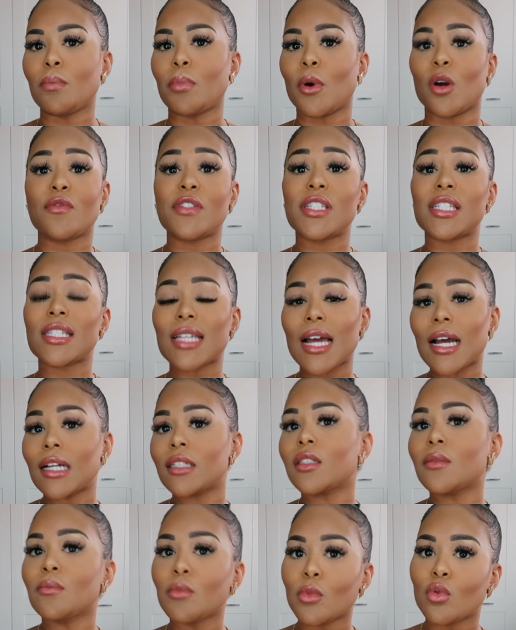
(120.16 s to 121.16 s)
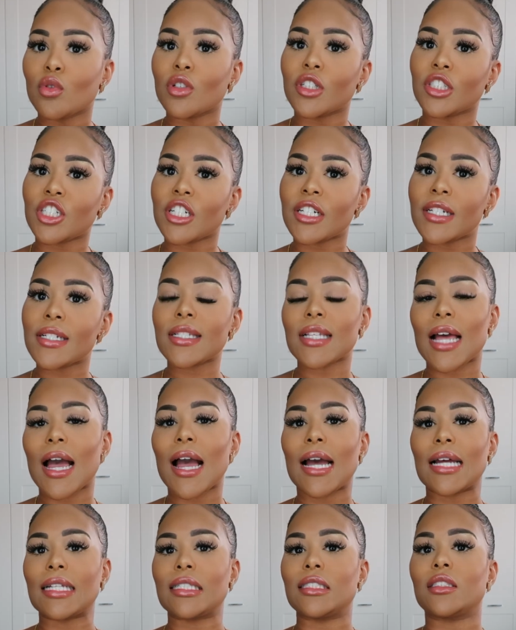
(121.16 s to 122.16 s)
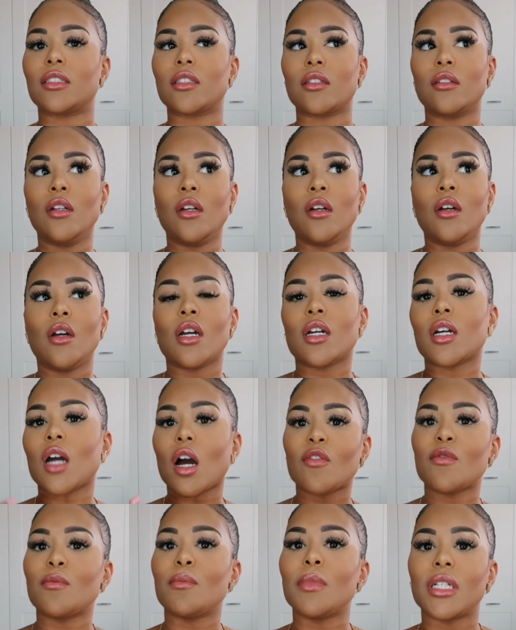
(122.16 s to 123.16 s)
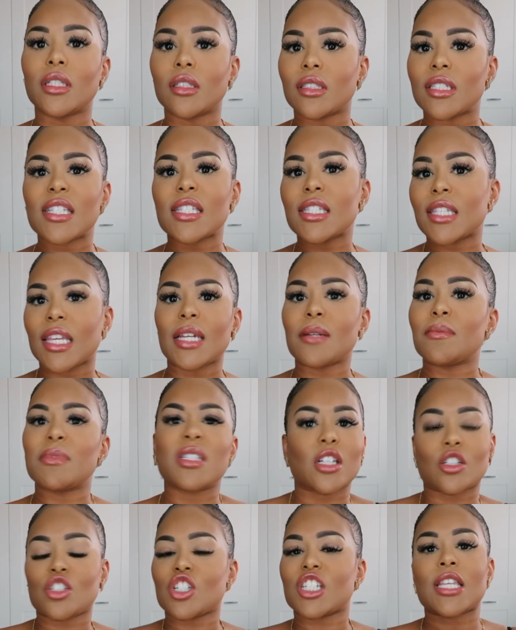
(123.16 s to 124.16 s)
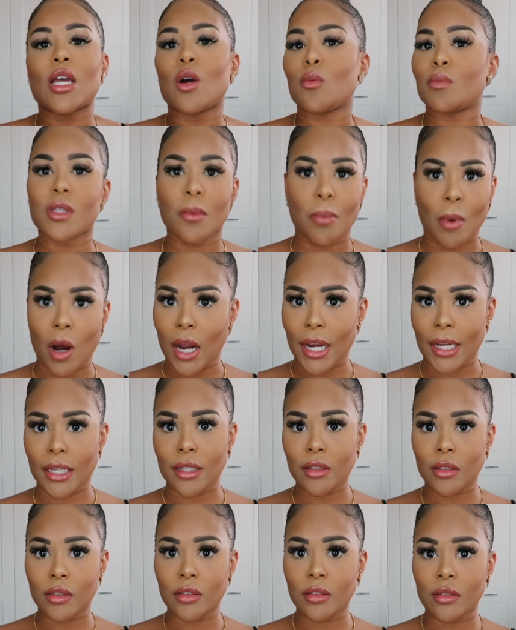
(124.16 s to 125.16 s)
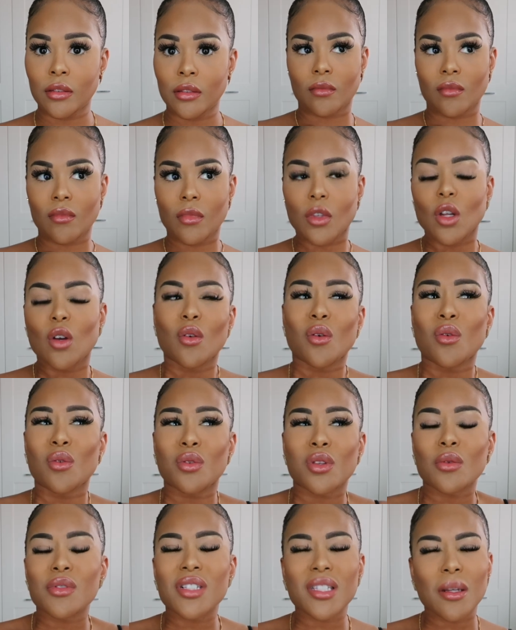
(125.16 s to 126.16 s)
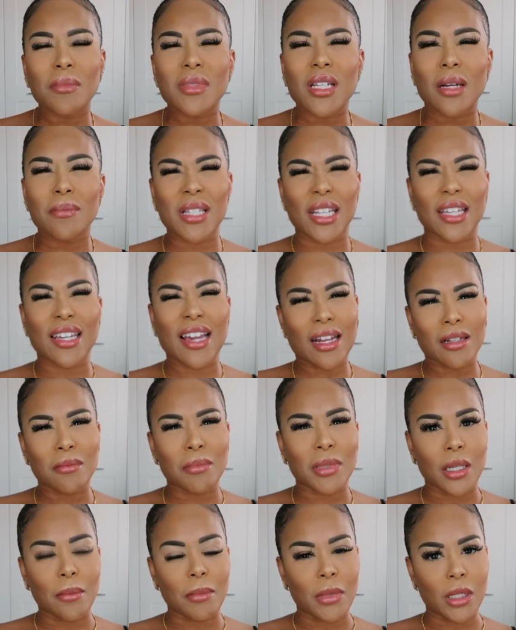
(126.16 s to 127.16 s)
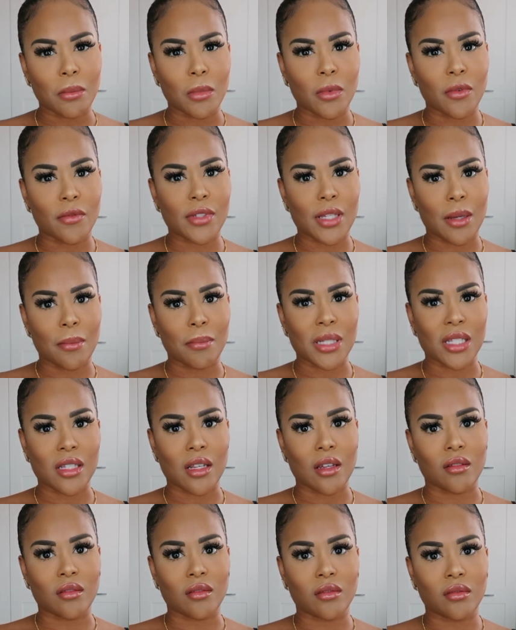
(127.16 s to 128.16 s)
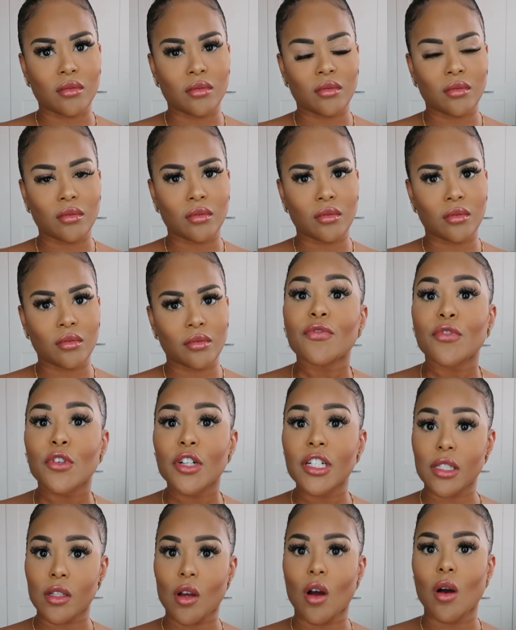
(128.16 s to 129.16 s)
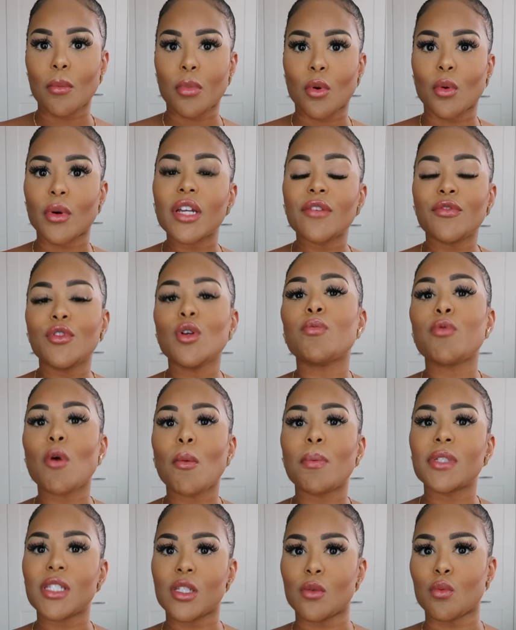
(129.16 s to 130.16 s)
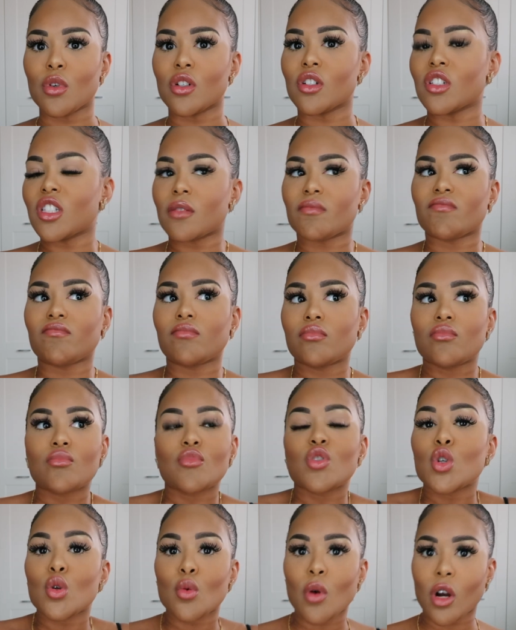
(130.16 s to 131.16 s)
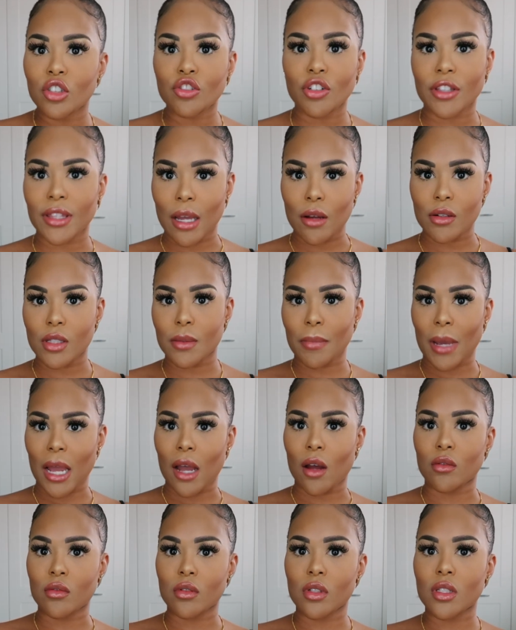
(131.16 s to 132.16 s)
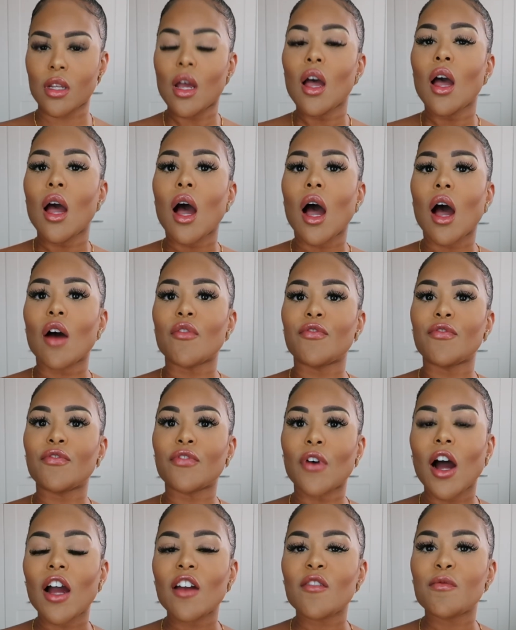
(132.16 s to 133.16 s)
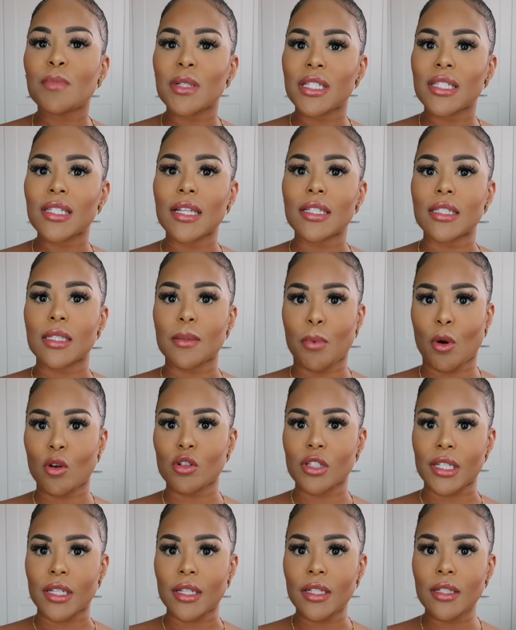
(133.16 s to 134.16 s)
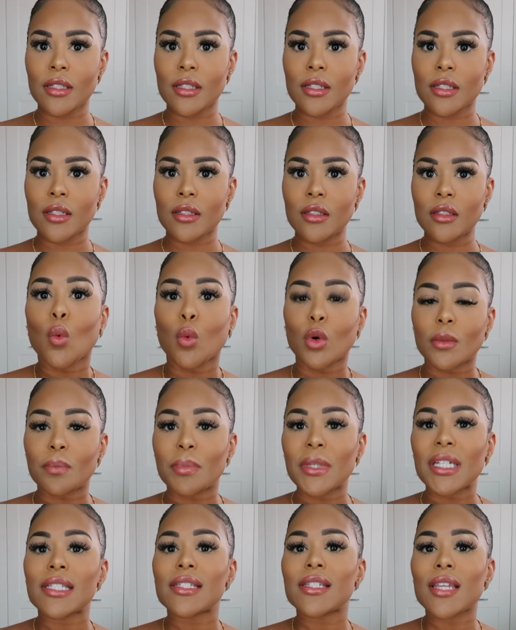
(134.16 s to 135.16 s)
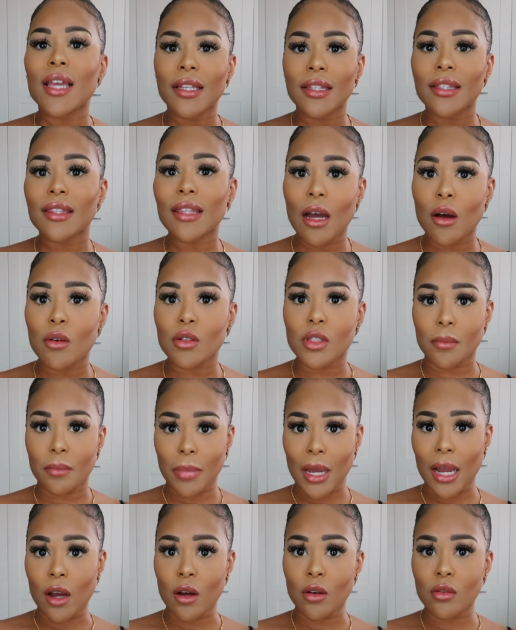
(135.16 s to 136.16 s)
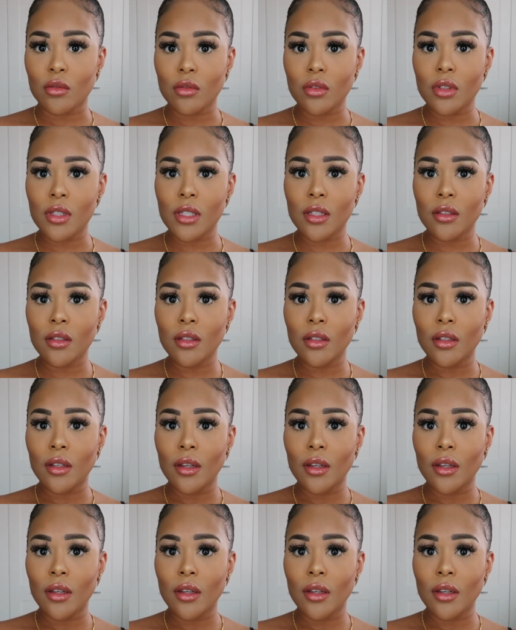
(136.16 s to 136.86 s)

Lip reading: both standard mortgages and government schemes such as Help to Buy, although sometimes it can be a minimum of 10%. For example, if your property was £200,000, a 5% deposit would be £10,000